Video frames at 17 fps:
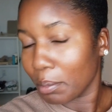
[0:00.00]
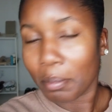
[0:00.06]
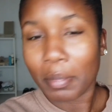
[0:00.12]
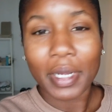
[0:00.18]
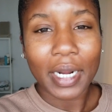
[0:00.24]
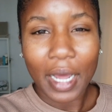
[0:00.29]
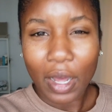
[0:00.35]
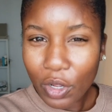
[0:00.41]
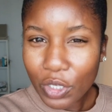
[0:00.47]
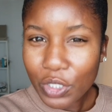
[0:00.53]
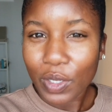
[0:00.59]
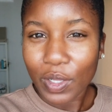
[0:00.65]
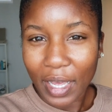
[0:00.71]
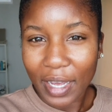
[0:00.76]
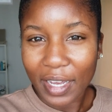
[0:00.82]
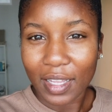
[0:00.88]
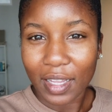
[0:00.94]
But I also
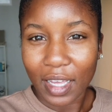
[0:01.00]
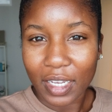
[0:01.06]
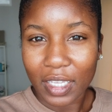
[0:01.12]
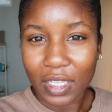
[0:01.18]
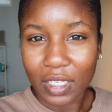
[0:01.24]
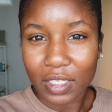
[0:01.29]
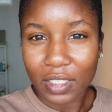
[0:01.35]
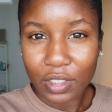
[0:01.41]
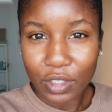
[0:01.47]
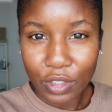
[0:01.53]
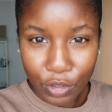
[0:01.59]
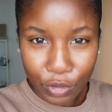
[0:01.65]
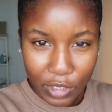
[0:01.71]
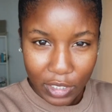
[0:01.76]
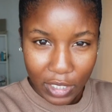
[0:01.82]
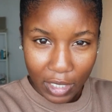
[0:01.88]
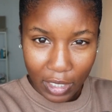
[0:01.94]
like it like this.
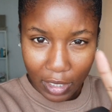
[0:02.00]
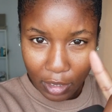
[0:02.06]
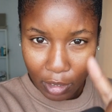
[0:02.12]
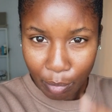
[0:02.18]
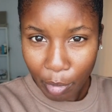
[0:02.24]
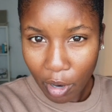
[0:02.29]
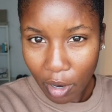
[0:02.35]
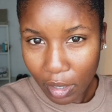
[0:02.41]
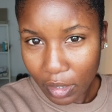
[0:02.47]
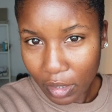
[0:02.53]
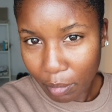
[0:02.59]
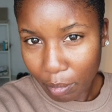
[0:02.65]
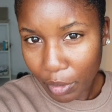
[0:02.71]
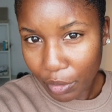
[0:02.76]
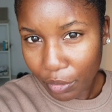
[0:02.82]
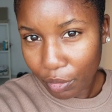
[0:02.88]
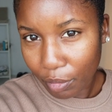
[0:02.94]
Usually I like the part in the
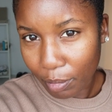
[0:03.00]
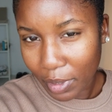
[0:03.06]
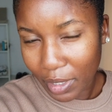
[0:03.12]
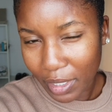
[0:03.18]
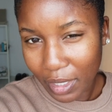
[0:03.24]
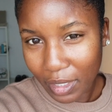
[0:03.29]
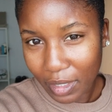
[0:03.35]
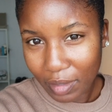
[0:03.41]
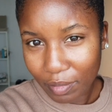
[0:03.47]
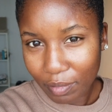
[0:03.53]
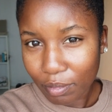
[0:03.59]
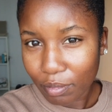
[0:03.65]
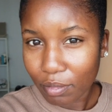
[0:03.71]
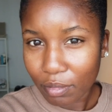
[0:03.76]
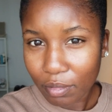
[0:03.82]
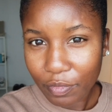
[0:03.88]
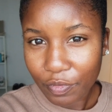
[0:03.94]
middle, but
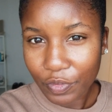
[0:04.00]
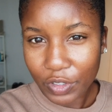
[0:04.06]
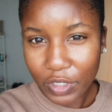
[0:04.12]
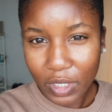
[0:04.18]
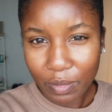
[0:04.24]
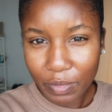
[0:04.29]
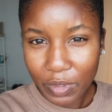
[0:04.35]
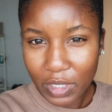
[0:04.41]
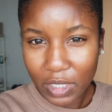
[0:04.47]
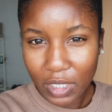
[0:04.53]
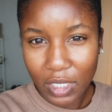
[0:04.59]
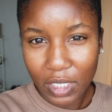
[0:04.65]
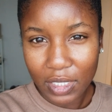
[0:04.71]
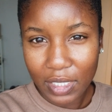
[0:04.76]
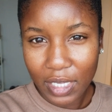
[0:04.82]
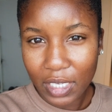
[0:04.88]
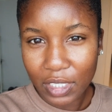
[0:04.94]
for some reason
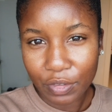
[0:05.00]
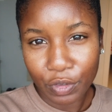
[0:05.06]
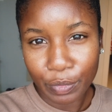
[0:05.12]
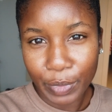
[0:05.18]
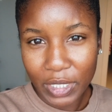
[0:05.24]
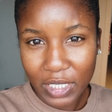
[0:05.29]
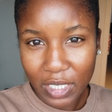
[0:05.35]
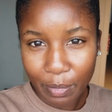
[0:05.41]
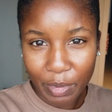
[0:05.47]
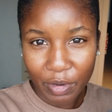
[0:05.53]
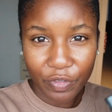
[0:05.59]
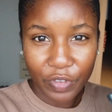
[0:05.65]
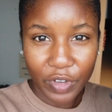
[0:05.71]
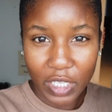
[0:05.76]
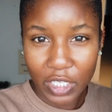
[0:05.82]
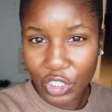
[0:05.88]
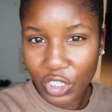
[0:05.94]
these last few months I've been
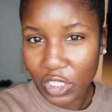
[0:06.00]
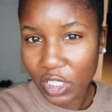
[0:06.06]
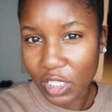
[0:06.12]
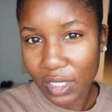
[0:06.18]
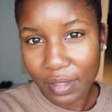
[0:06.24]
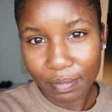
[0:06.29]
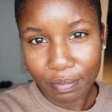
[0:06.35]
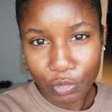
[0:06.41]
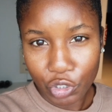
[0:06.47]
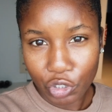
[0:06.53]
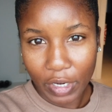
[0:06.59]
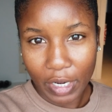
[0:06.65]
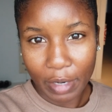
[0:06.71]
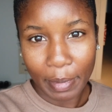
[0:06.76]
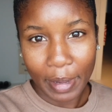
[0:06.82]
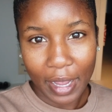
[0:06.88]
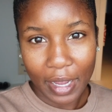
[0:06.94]
feeling just the
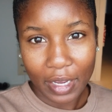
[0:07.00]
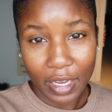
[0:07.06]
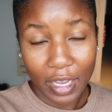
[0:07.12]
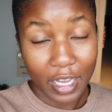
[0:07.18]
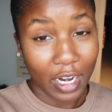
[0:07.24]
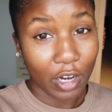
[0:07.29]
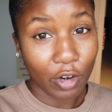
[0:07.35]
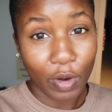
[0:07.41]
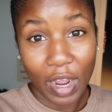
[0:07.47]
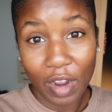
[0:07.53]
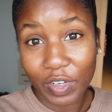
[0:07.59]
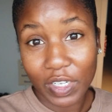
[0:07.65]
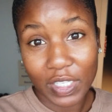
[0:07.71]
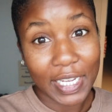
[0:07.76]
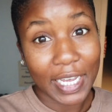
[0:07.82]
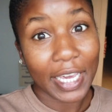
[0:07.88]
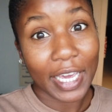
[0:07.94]
straight back, and I don't have
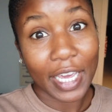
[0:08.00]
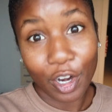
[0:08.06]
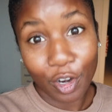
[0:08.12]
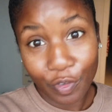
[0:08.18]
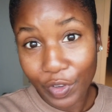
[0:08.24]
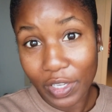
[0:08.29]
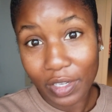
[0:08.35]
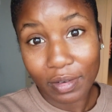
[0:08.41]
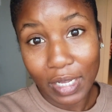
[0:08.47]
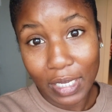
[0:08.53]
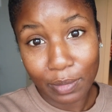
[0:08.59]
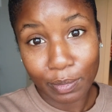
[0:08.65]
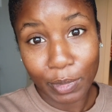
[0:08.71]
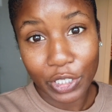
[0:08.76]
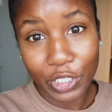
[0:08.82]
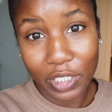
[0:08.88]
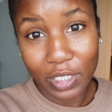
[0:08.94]
to take care of it as
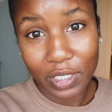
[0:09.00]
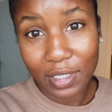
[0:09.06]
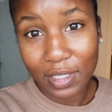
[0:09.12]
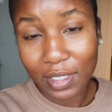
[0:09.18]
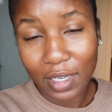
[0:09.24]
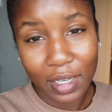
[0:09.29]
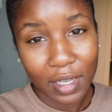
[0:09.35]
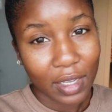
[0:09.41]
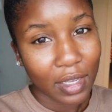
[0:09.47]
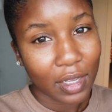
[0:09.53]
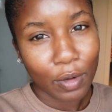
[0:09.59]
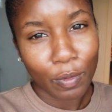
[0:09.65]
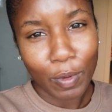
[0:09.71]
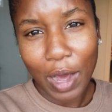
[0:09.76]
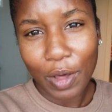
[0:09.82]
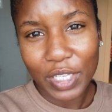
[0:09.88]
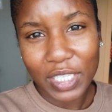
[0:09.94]
much as,
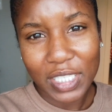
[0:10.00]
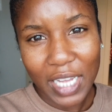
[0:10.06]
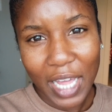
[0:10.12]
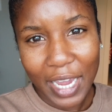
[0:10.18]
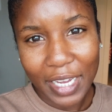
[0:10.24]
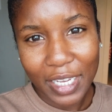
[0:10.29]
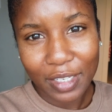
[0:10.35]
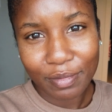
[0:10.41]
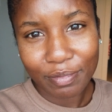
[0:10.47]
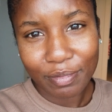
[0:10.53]
wow, this light.